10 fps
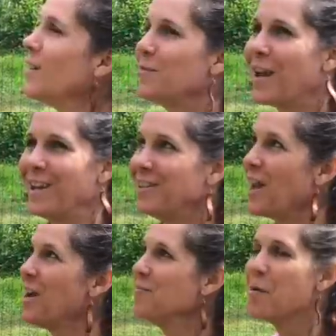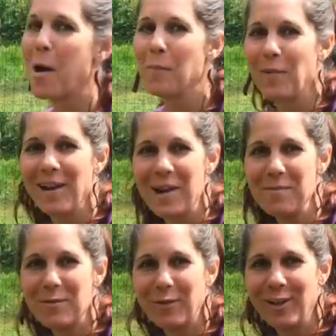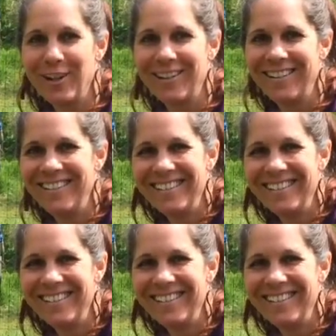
I'm getting dive bombed by a hummingbird here.